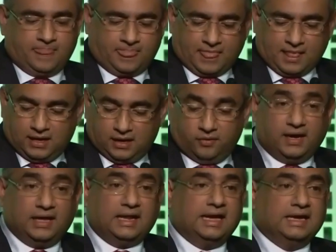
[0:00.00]

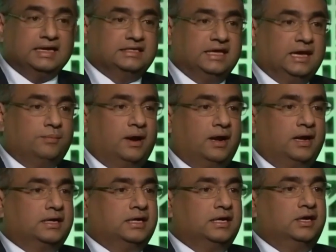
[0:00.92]
realized the
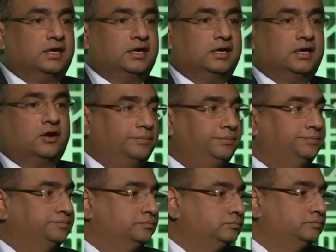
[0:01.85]
American dream
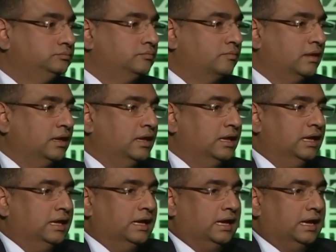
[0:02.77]

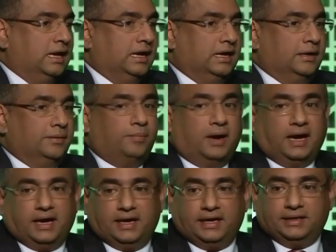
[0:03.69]

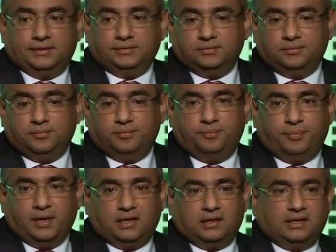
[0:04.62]
by
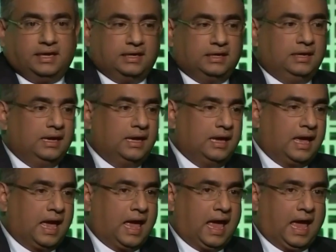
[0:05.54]
building
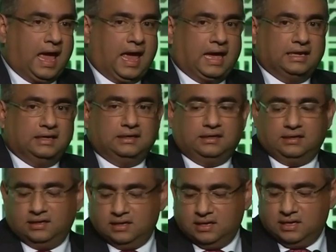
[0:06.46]
and
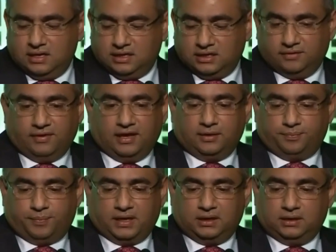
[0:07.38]

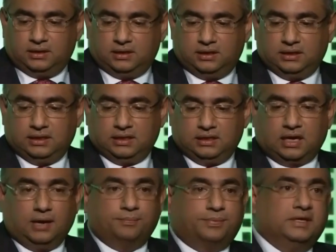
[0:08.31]
developing
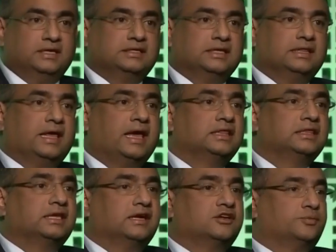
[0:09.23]
companies in the
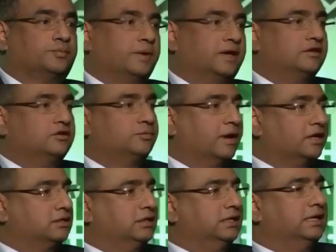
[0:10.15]
healthcare space,
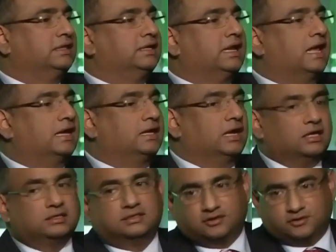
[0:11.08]
especially in the
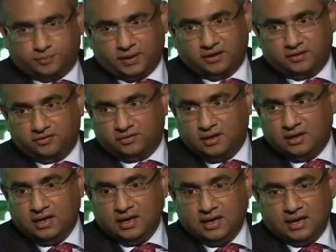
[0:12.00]
diagnostic space.
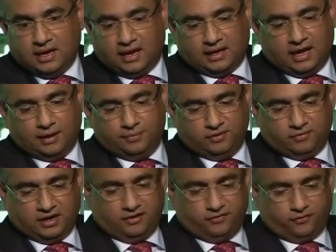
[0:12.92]
And I've been
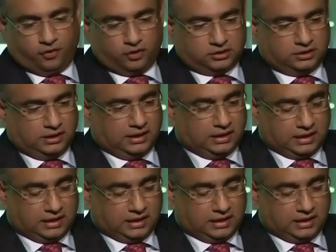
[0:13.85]
very fortunate.